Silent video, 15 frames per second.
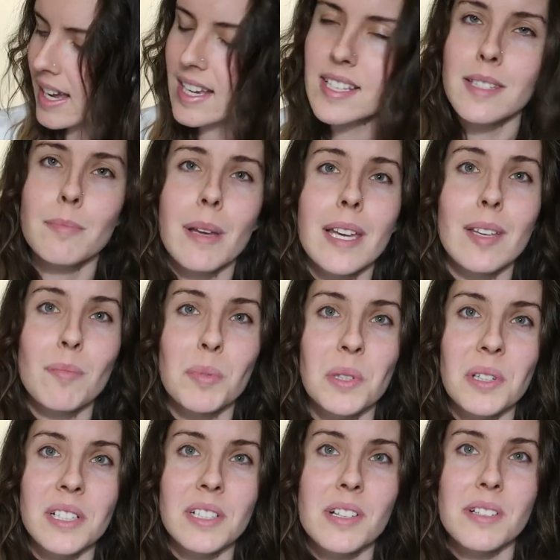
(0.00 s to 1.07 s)
has my
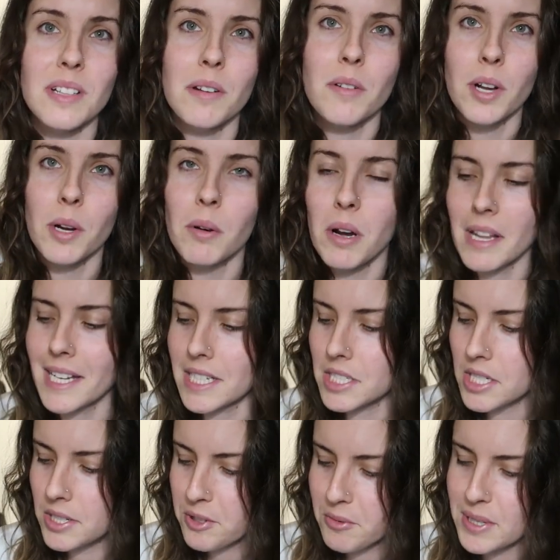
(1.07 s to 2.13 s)
employer's logo on it
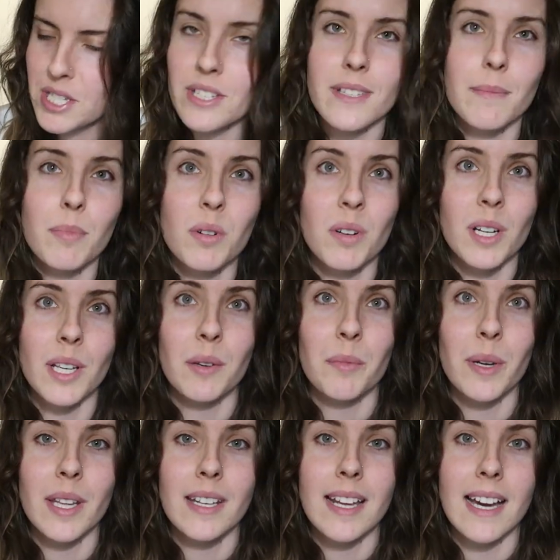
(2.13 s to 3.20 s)
too, which is
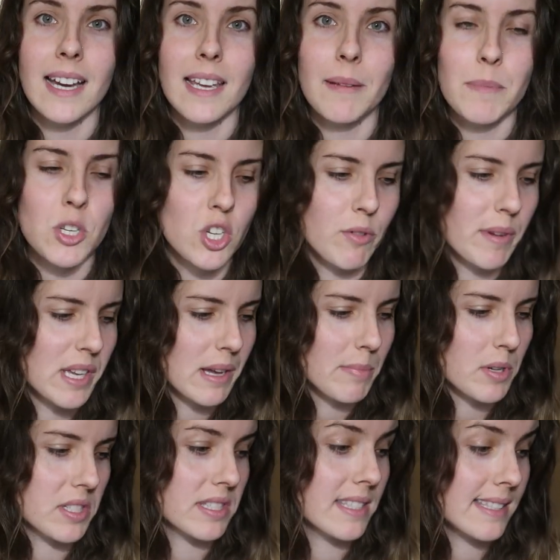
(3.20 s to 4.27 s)
important when I am showing
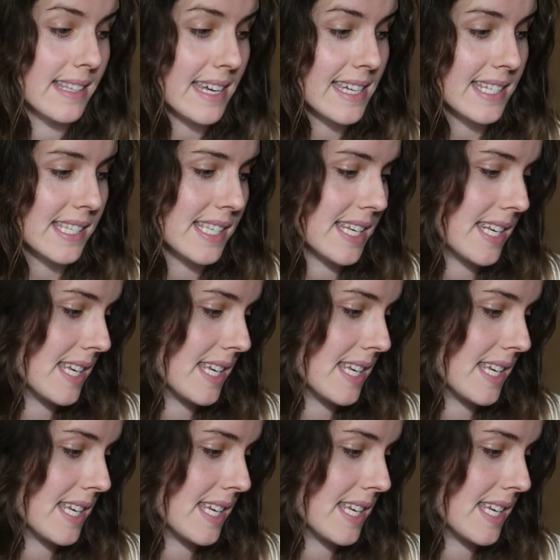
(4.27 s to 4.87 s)
up on site.